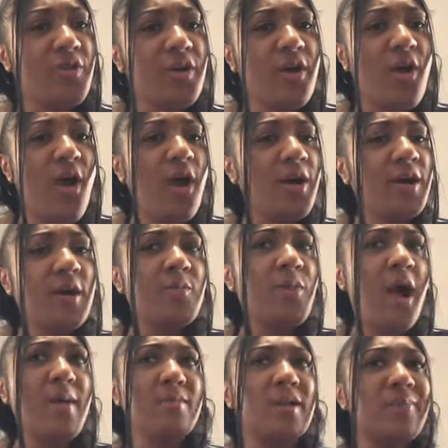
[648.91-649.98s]
The car could
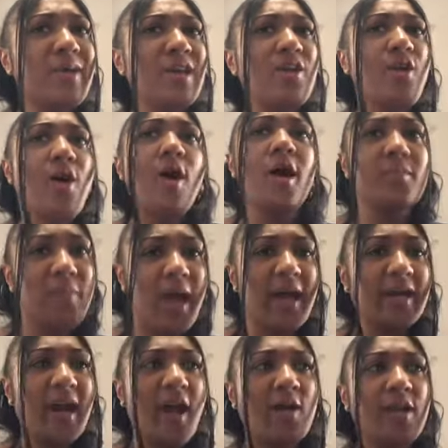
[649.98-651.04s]
probably be gone
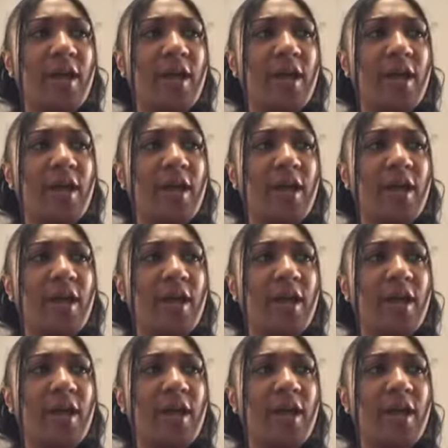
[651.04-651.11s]
by now.